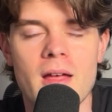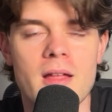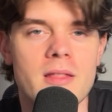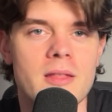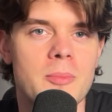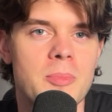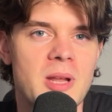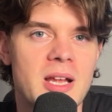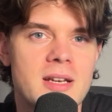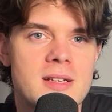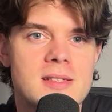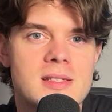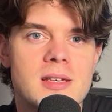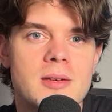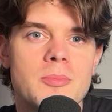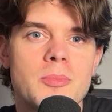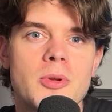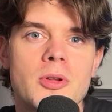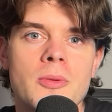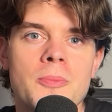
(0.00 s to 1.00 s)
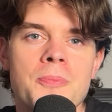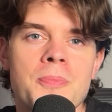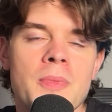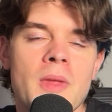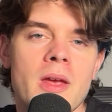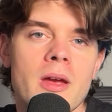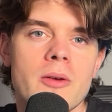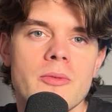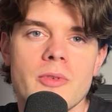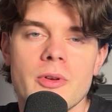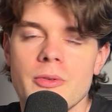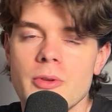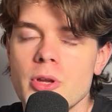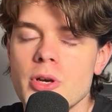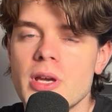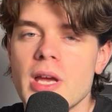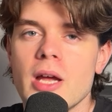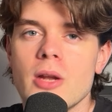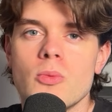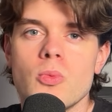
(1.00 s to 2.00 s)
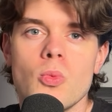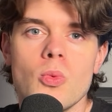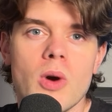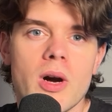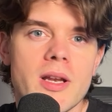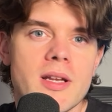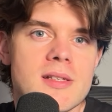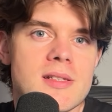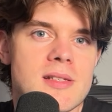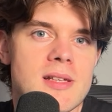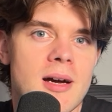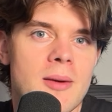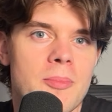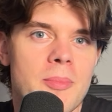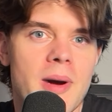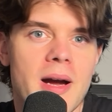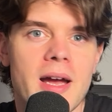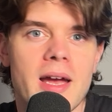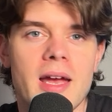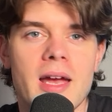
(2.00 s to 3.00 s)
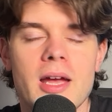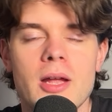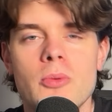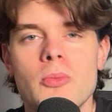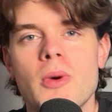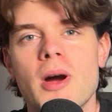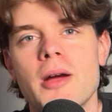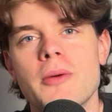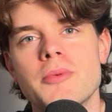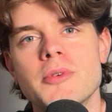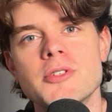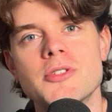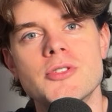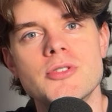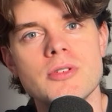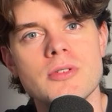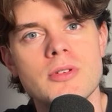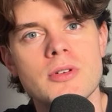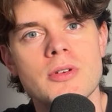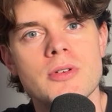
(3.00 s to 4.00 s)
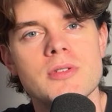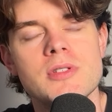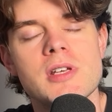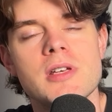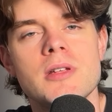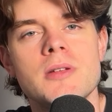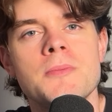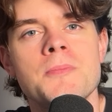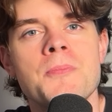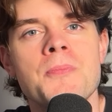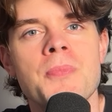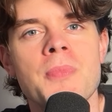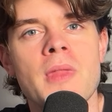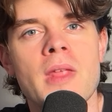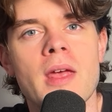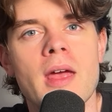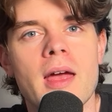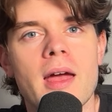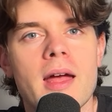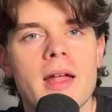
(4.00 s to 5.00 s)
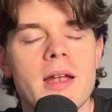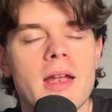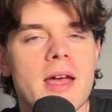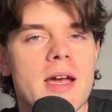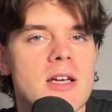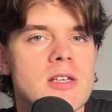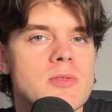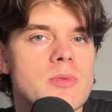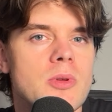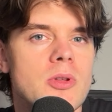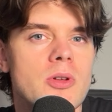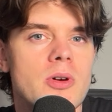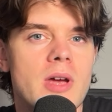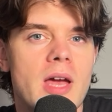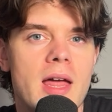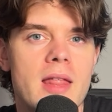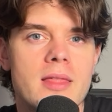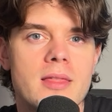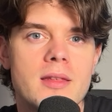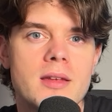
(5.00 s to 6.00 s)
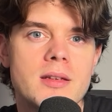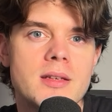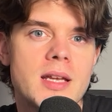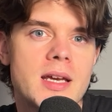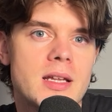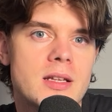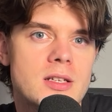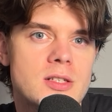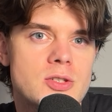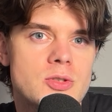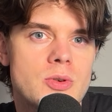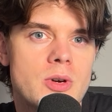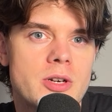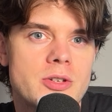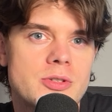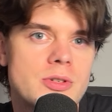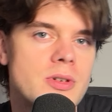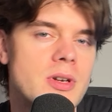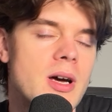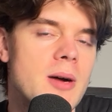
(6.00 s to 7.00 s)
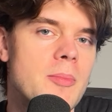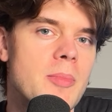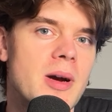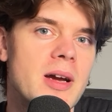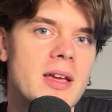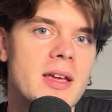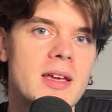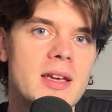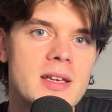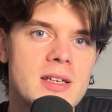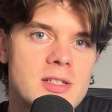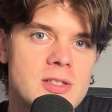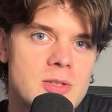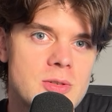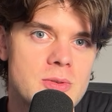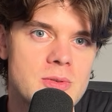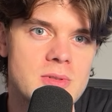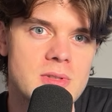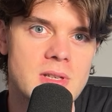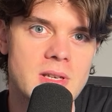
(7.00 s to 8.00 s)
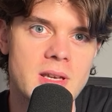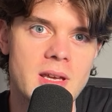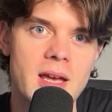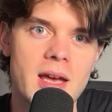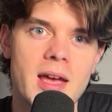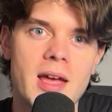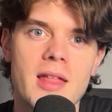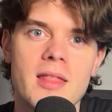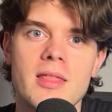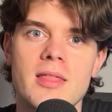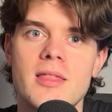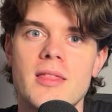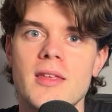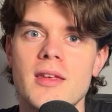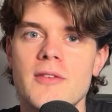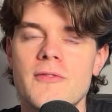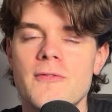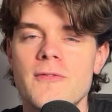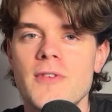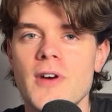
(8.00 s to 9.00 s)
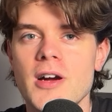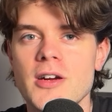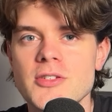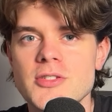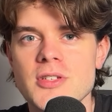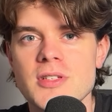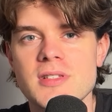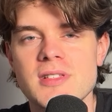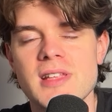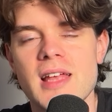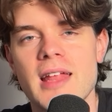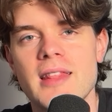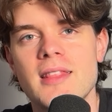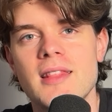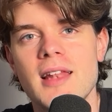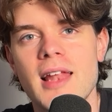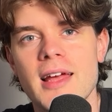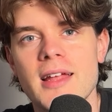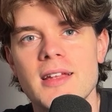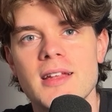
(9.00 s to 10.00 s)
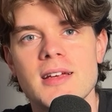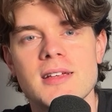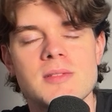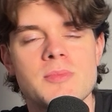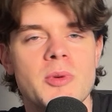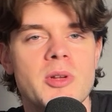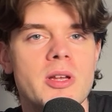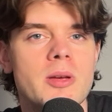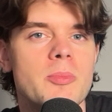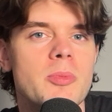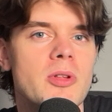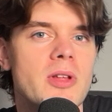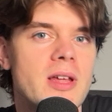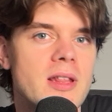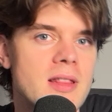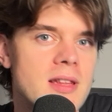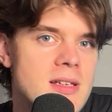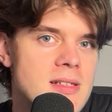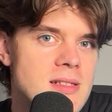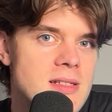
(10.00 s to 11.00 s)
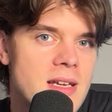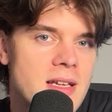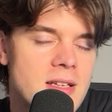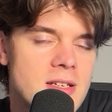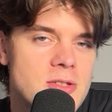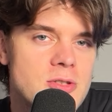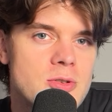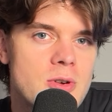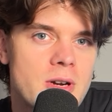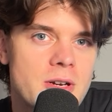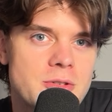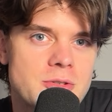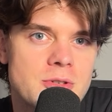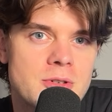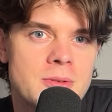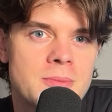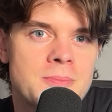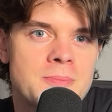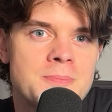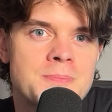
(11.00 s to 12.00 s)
The plan is simple. We will look at what is NumPy and why we should use it. And next we look at the data structure NumPy is using and the functions that let us manipulate this data structure.